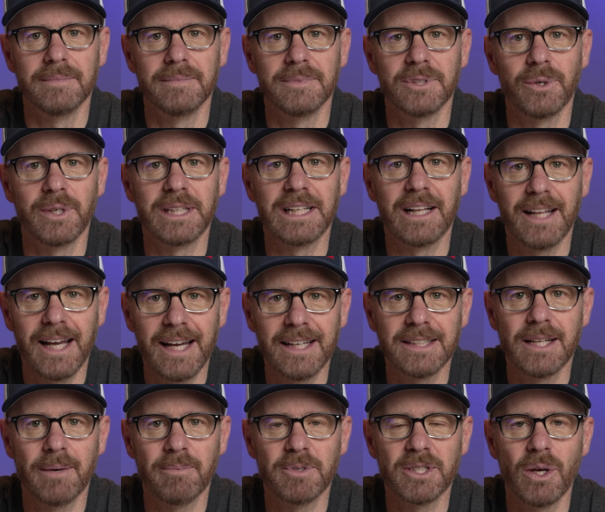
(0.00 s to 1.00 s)
So in the
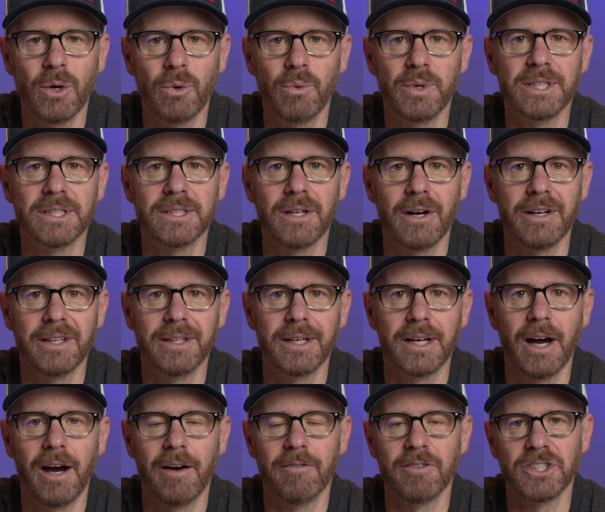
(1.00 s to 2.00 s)
last episode, we started the
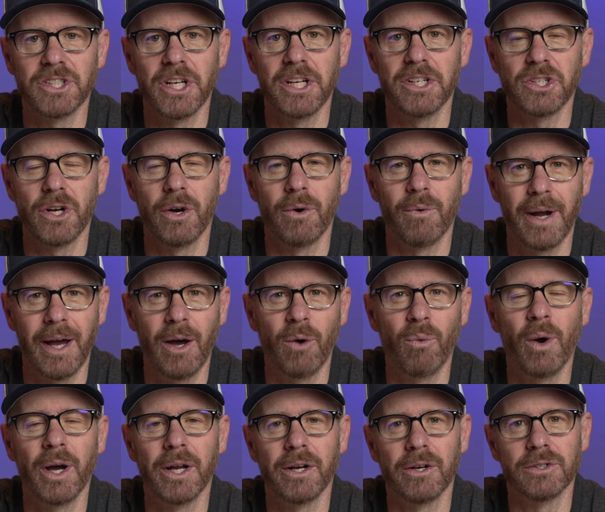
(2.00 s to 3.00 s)
conversation around
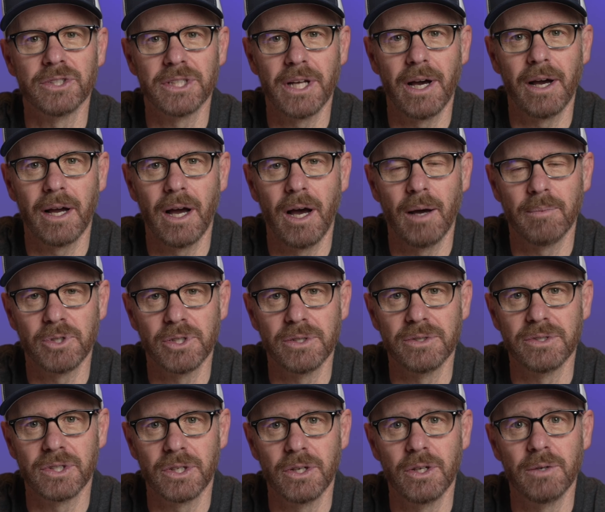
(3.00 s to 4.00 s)
what your stock
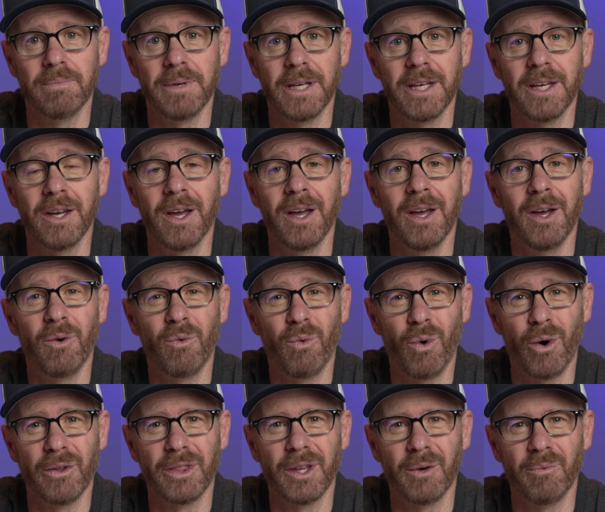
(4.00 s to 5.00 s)
options could be
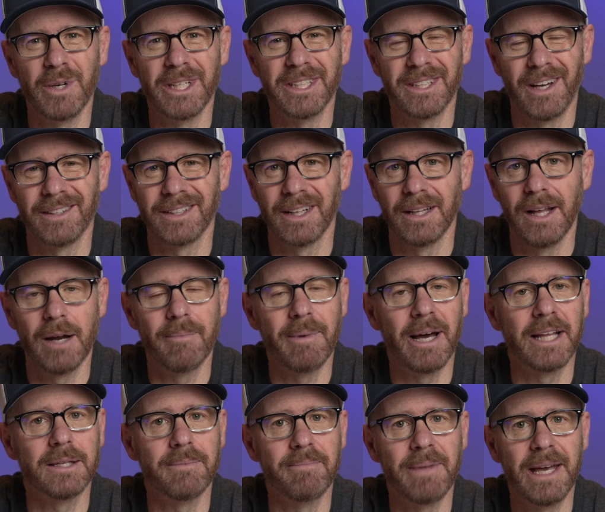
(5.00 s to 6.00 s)
worth. And we talked a lot
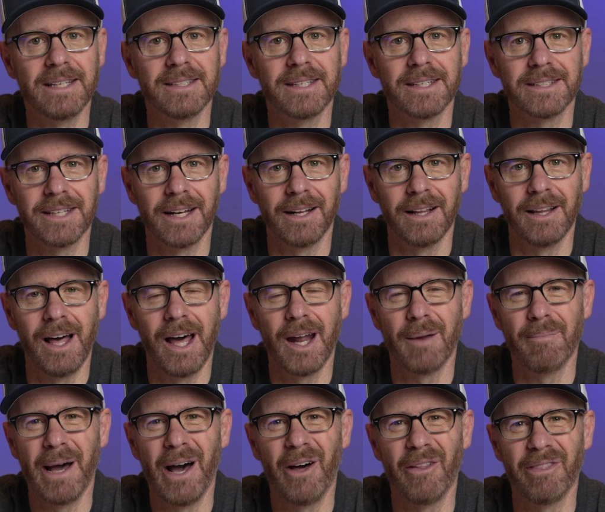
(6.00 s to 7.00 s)
about the basics and a lot
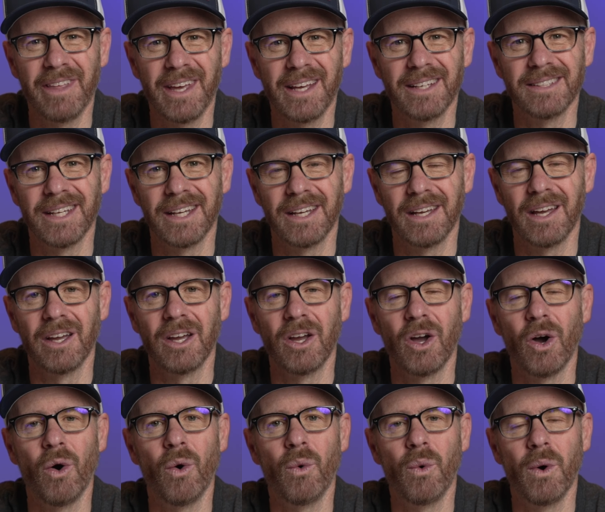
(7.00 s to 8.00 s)
about things that can
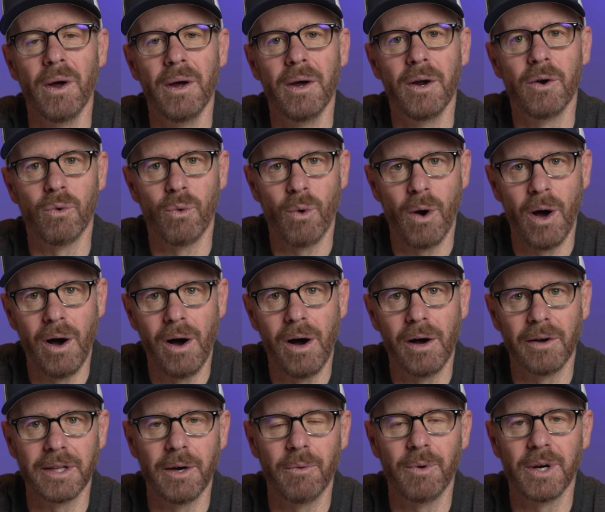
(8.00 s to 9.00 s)
go
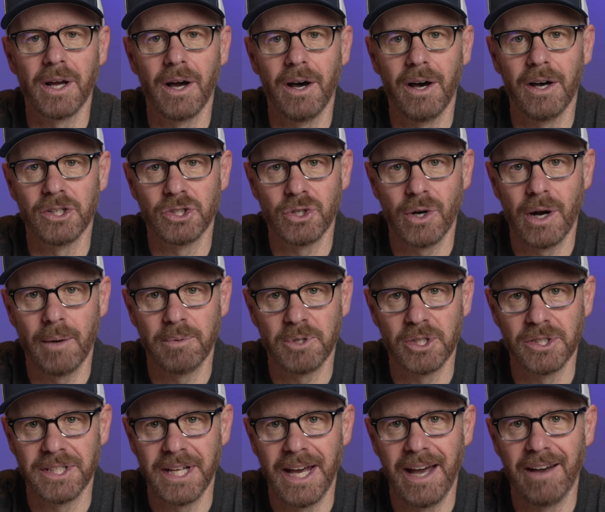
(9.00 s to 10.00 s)
wrong that would cause your
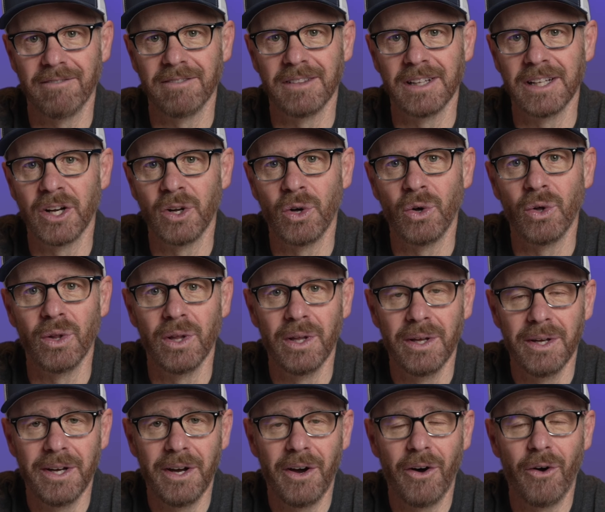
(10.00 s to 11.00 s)
options to have little
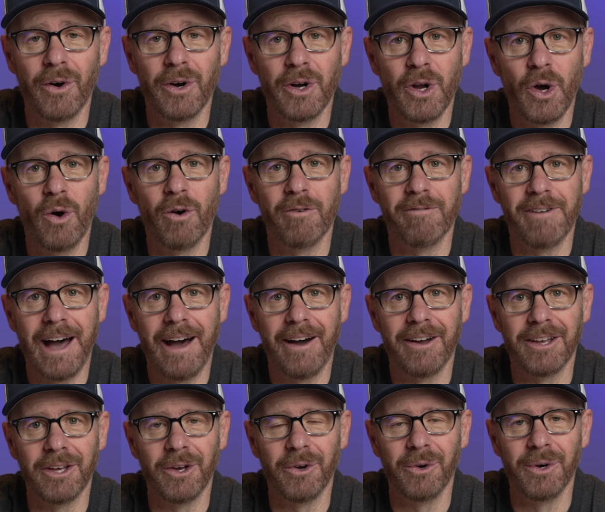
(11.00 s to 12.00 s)
or no
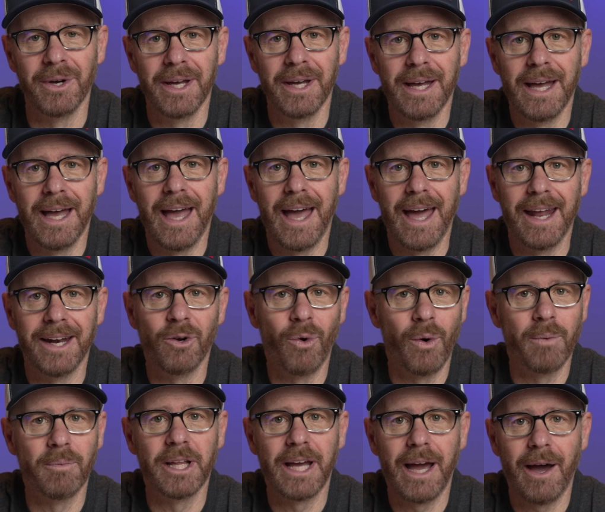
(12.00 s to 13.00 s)
value. And
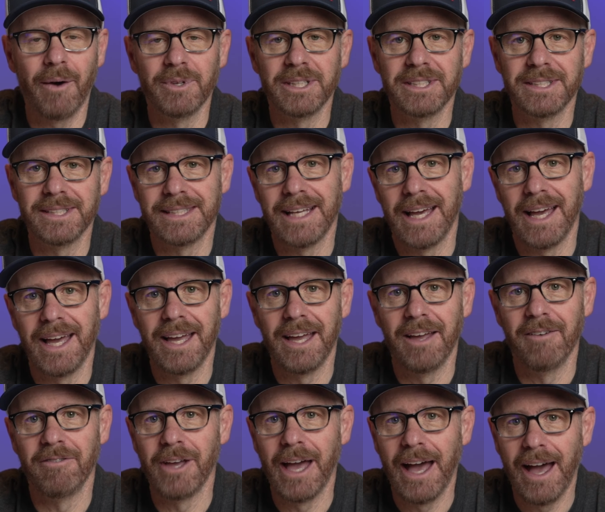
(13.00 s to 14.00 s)
normally I would say,
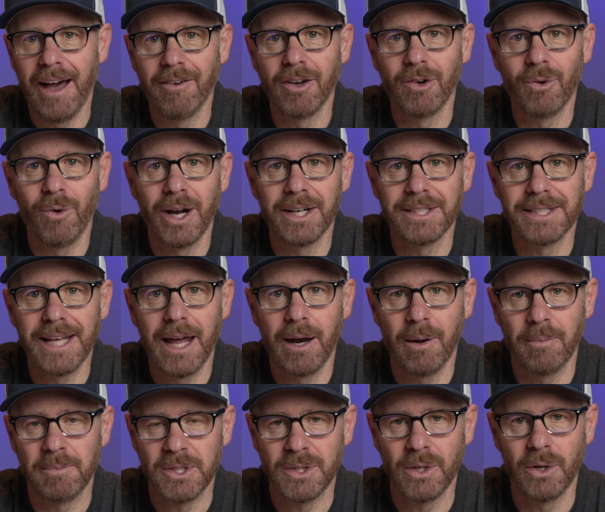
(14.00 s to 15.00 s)
if you haven't watched that
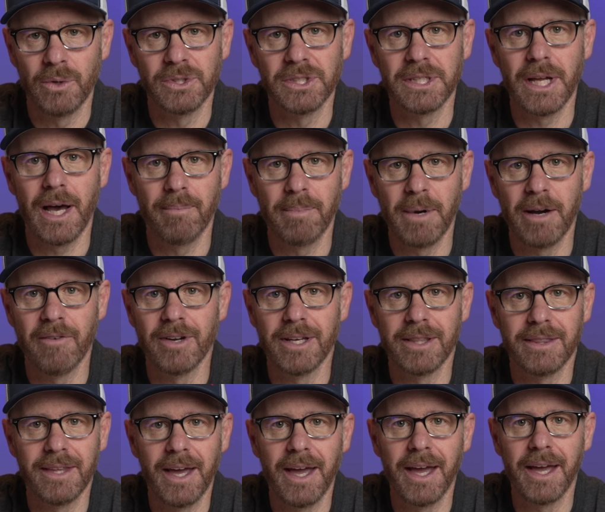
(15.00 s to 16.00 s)
episode, stop
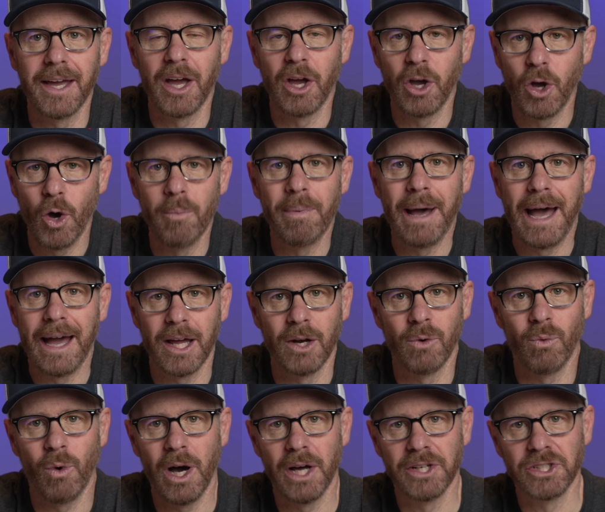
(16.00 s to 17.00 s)
everything and go back and
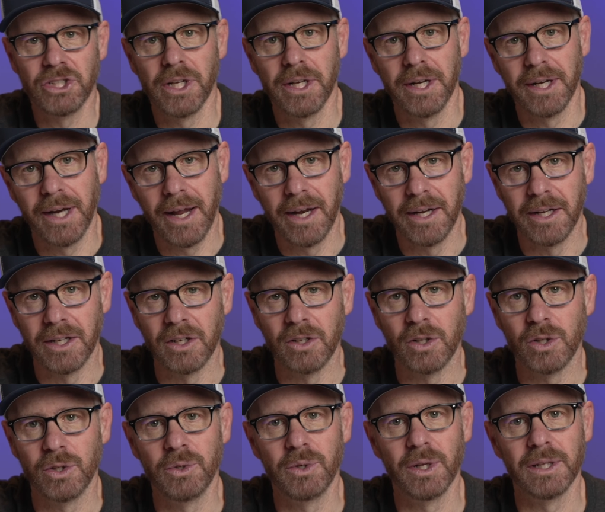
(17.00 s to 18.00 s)
watch it. And I'd
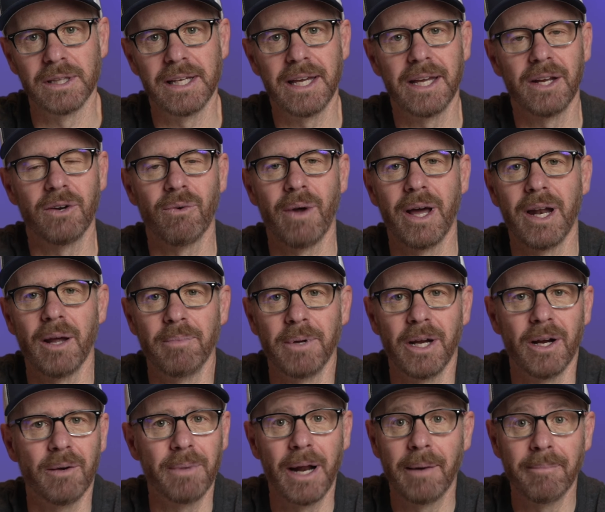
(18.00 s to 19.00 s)
include a link right up
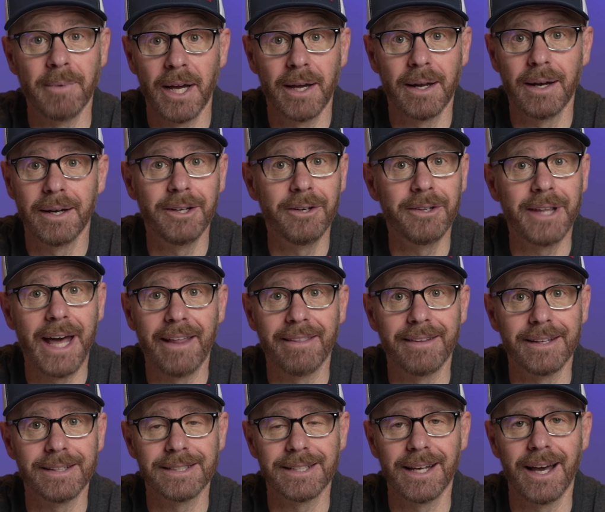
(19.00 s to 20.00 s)
here, but I'm not going to do that
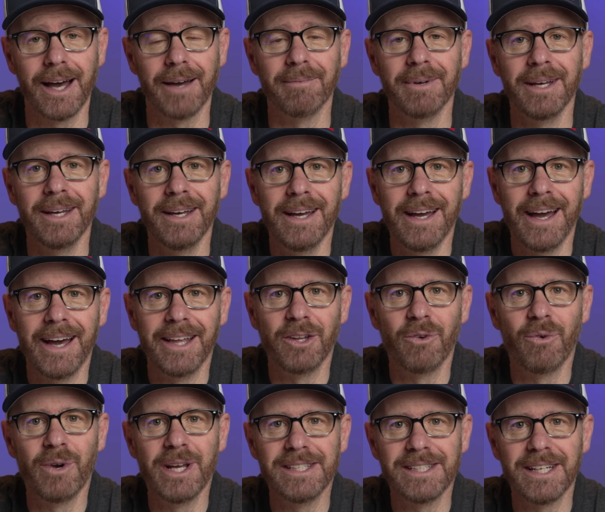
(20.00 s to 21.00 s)
this time. And the
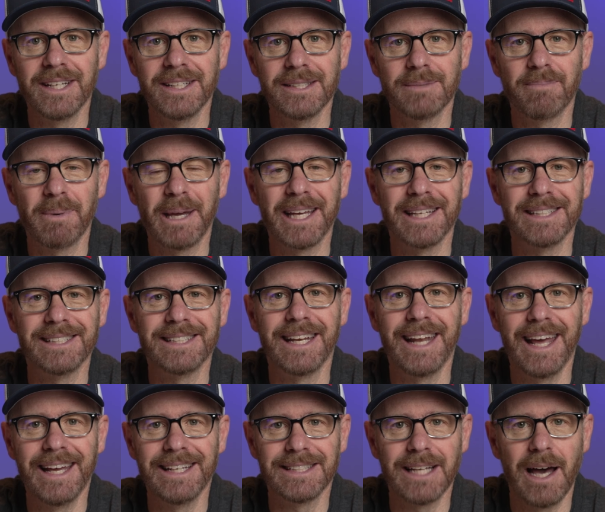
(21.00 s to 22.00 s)
reason is because
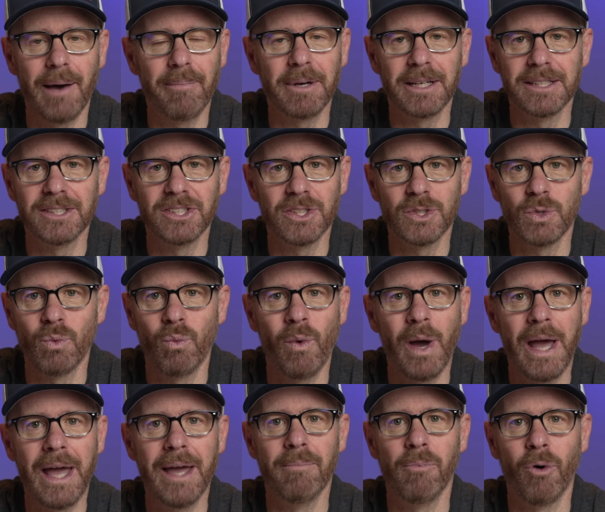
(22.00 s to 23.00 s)
today's topic is just
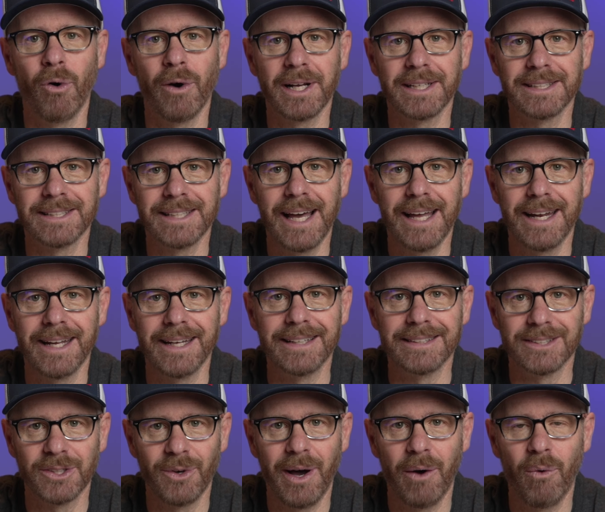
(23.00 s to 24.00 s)
way more exciting.
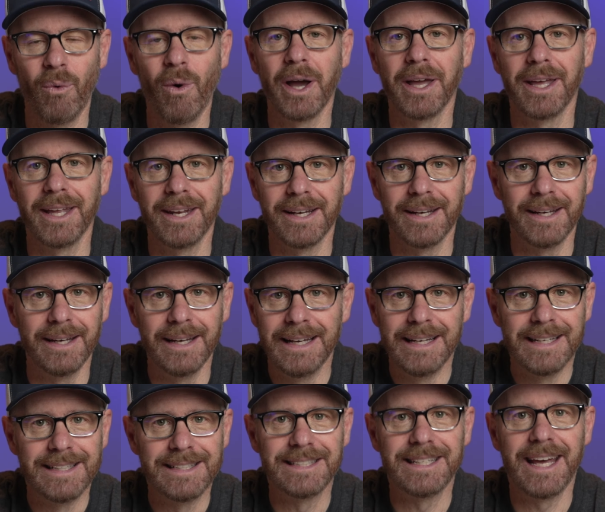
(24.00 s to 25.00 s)
So I want you to
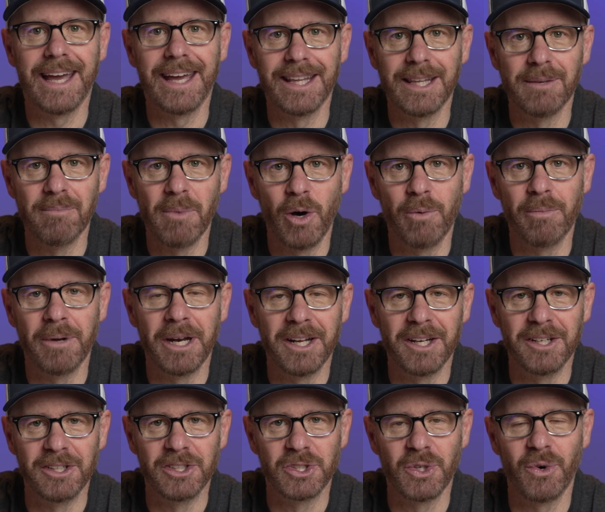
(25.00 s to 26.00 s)
stay in the moment
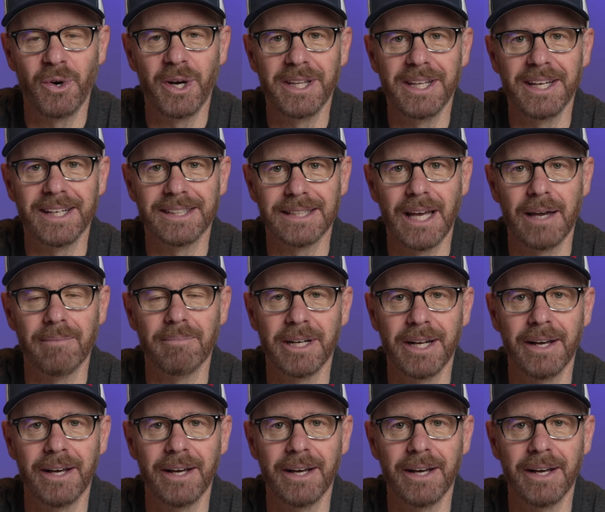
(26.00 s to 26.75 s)
and enjoy the excitement.